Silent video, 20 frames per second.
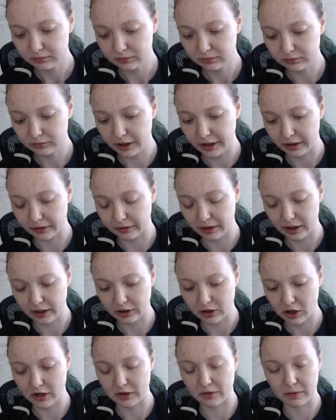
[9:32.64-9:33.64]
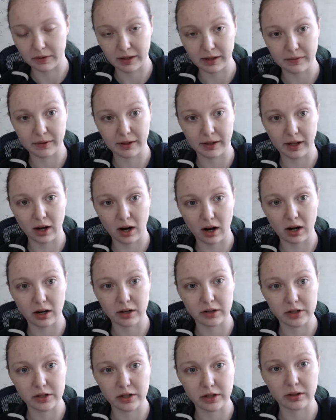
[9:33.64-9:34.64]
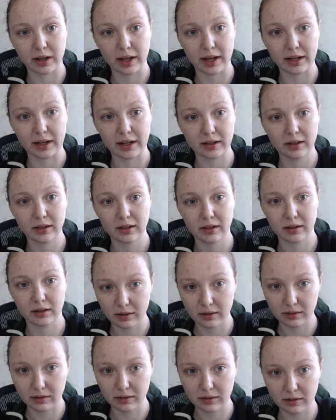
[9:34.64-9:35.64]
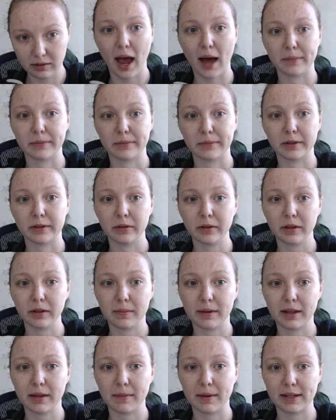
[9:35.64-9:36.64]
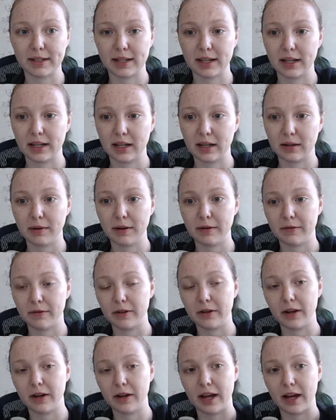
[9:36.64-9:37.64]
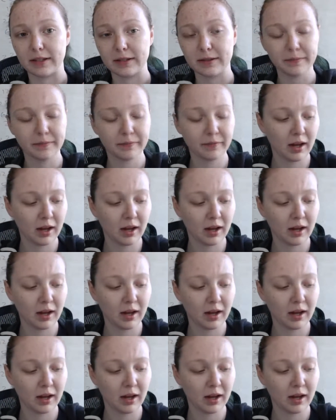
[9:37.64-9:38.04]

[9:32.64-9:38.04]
Nick tries really, really hard to like absolutely be the best that he can be for you guys.